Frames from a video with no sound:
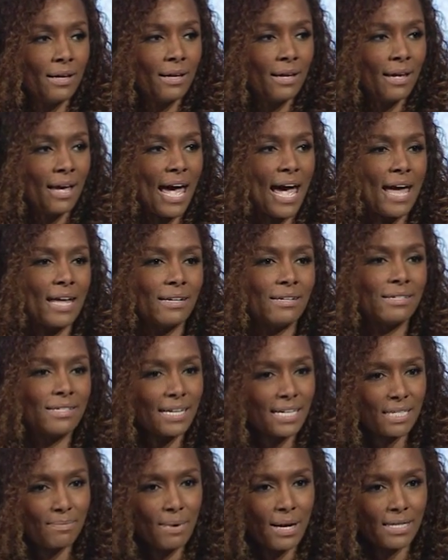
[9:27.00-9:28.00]
And
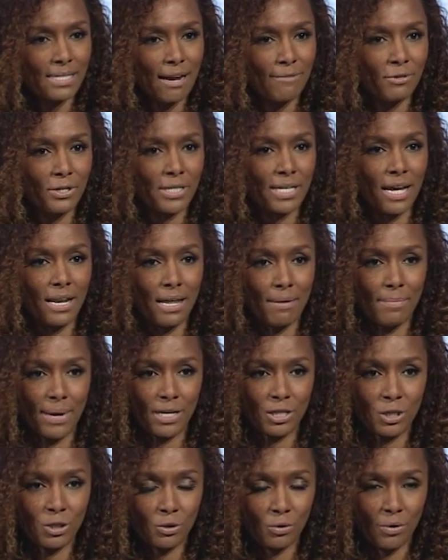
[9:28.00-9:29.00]
6 months after telling my
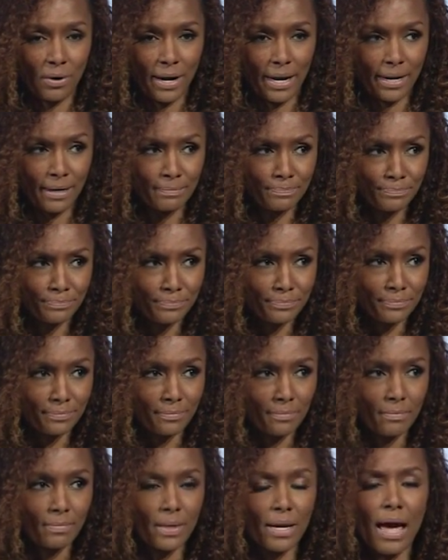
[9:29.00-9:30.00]
story,
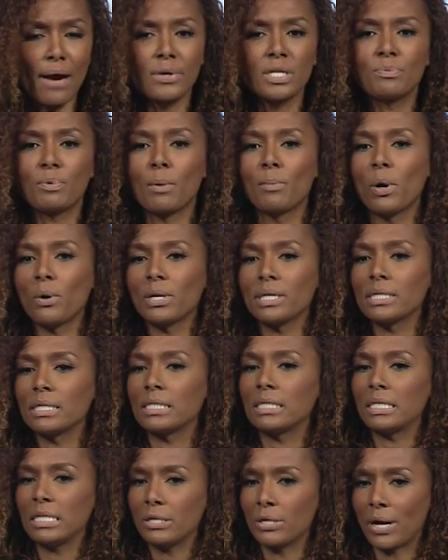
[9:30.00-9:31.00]
I was promoted to
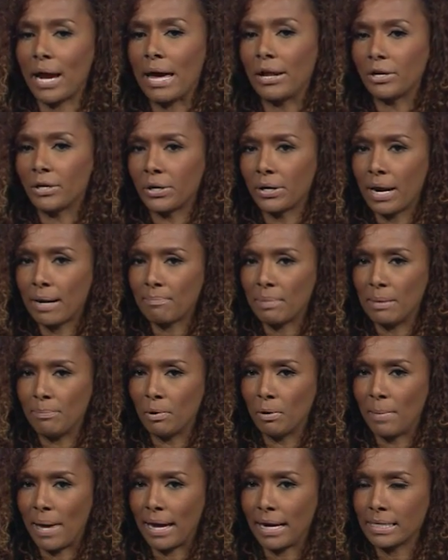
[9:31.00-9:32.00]
senior editor at
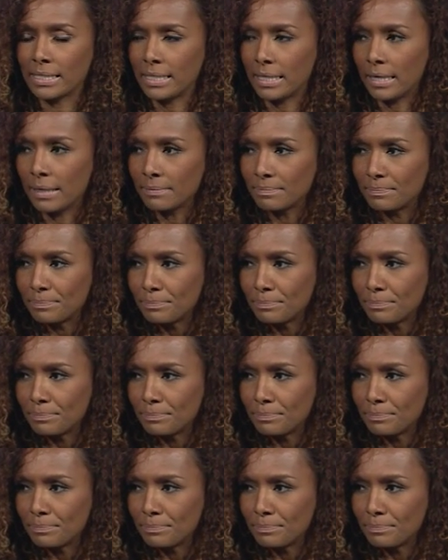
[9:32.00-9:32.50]
People magazine.